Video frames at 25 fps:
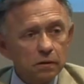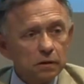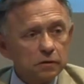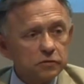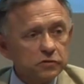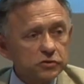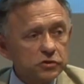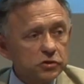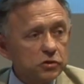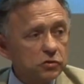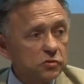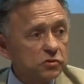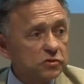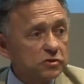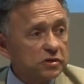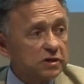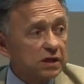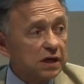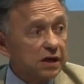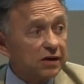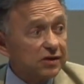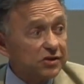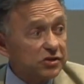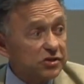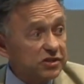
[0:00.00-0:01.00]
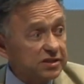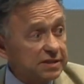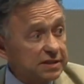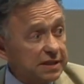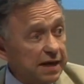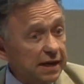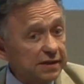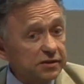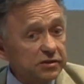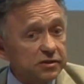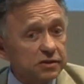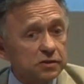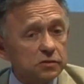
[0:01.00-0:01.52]
students are
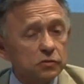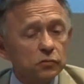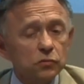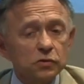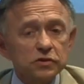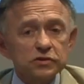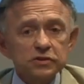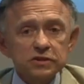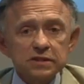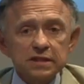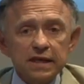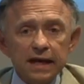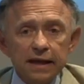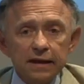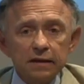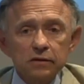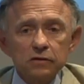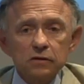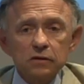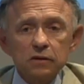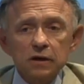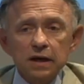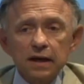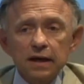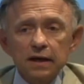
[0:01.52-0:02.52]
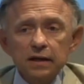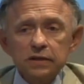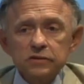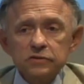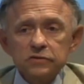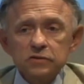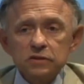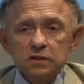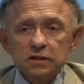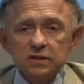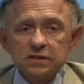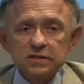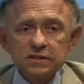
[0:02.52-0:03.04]
assessed with
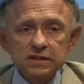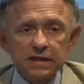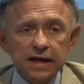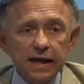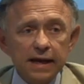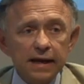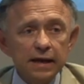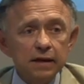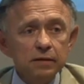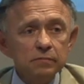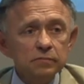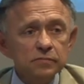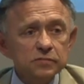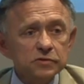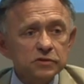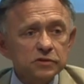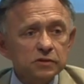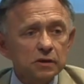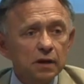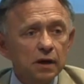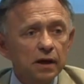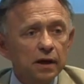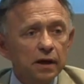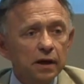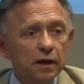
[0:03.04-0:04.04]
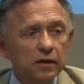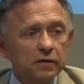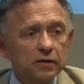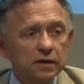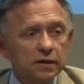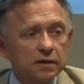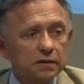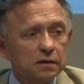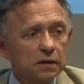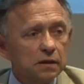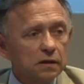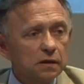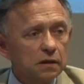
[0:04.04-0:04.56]
standardized exams
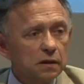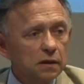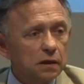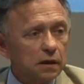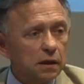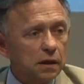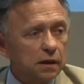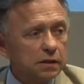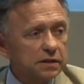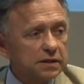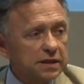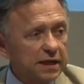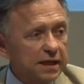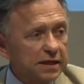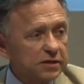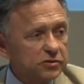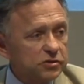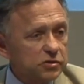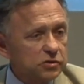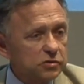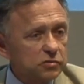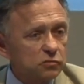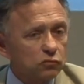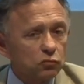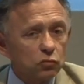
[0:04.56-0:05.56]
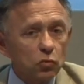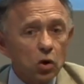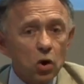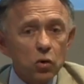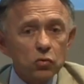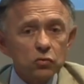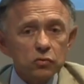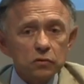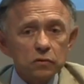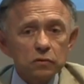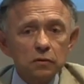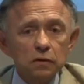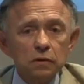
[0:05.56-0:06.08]
that uh, test
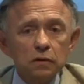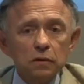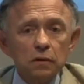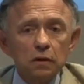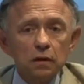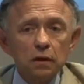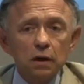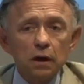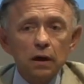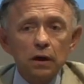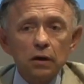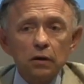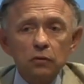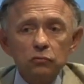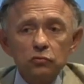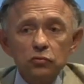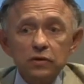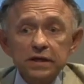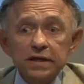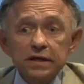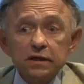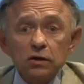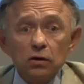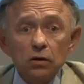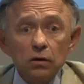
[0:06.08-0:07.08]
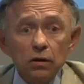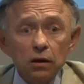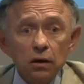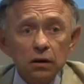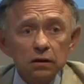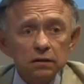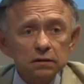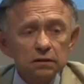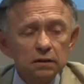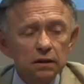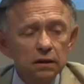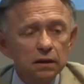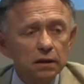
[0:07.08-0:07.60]
rote uh,
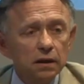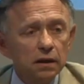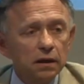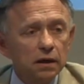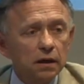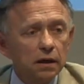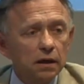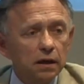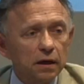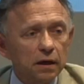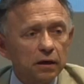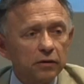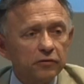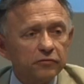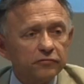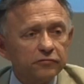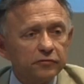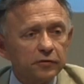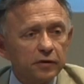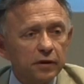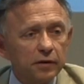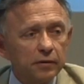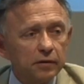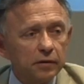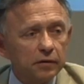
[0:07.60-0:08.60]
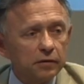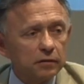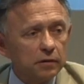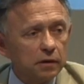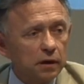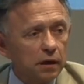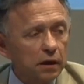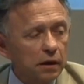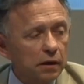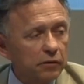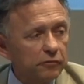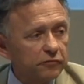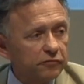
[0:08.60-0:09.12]
recall of, uh,
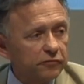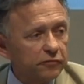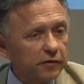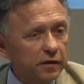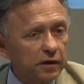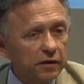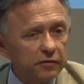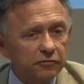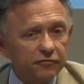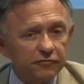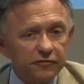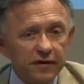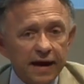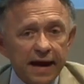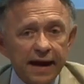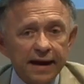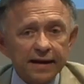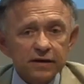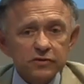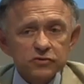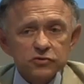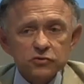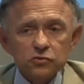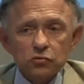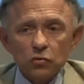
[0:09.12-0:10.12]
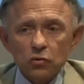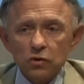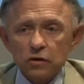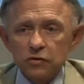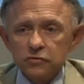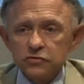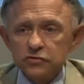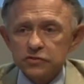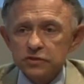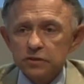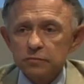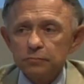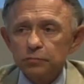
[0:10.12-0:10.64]
of uh, facts or
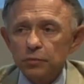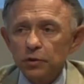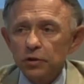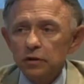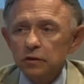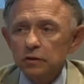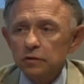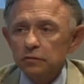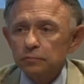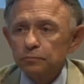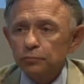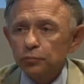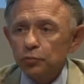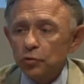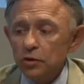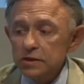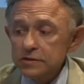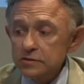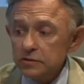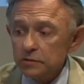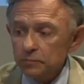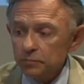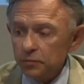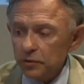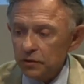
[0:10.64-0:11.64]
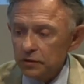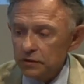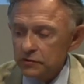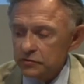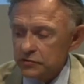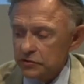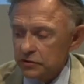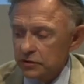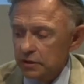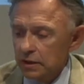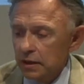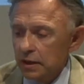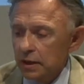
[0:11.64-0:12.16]
simple principles.